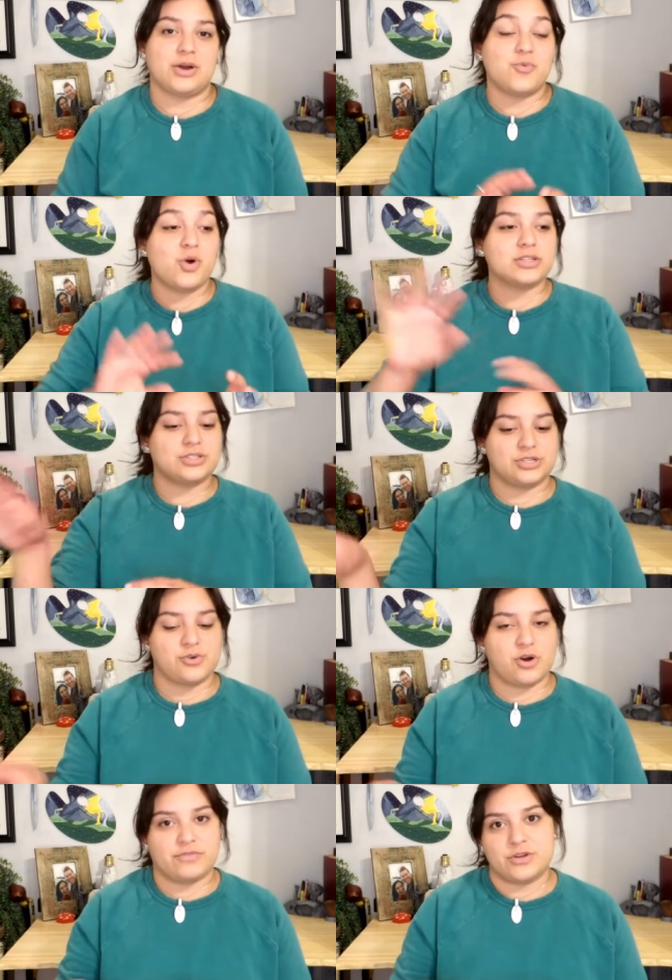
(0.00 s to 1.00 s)
that wants to
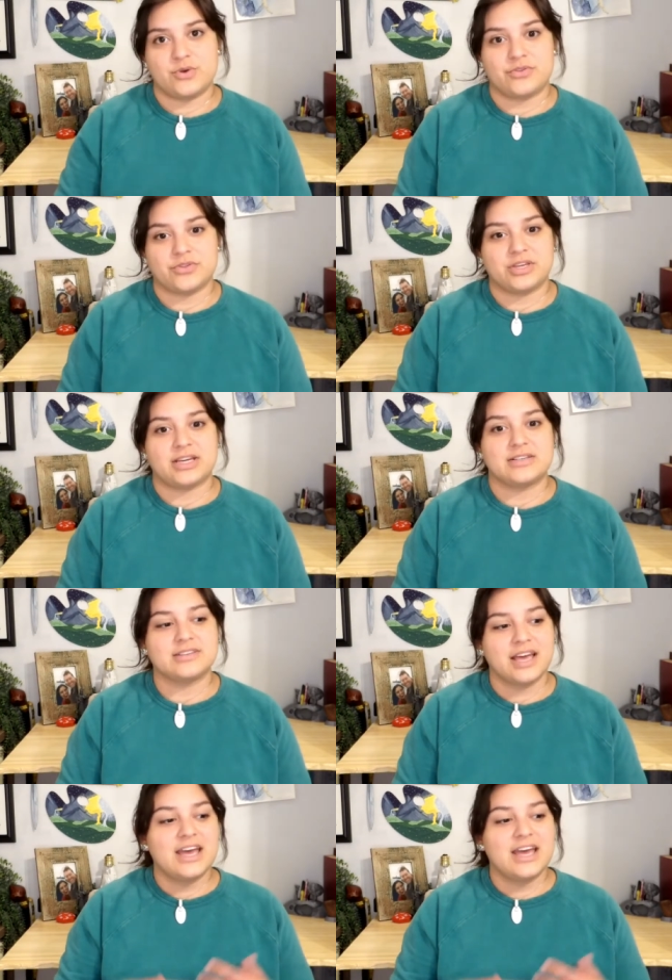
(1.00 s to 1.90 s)
go off and do other things.